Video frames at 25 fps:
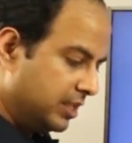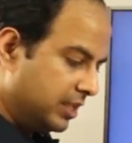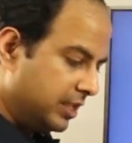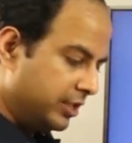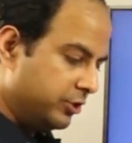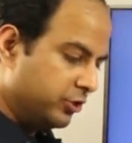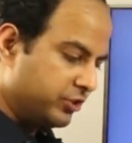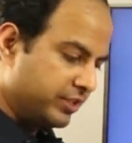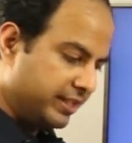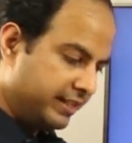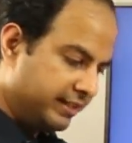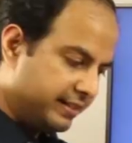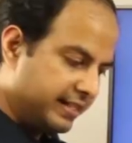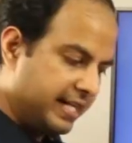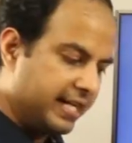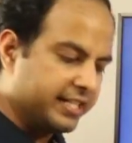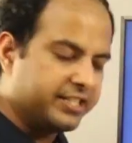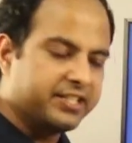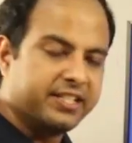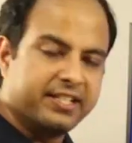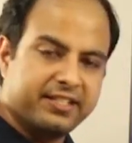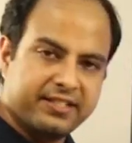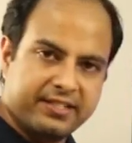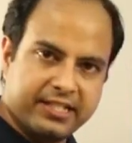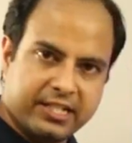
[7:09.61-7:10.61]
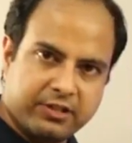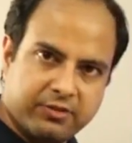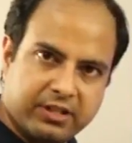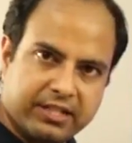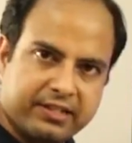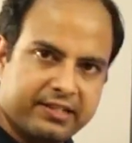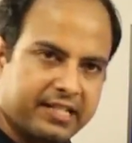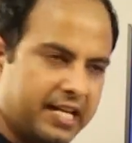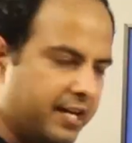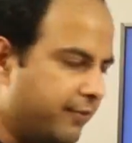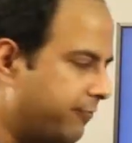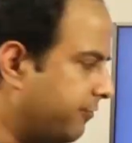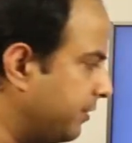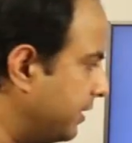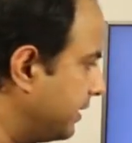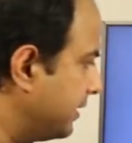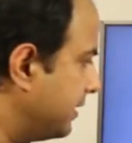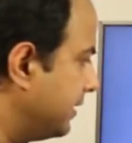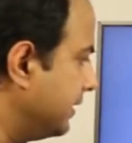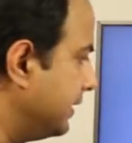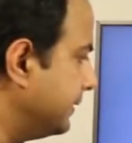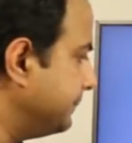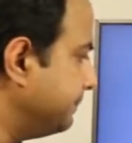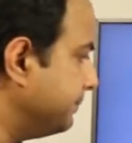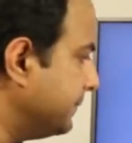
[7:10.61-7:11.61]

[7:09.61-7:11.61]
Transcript: User interactions, network traffic,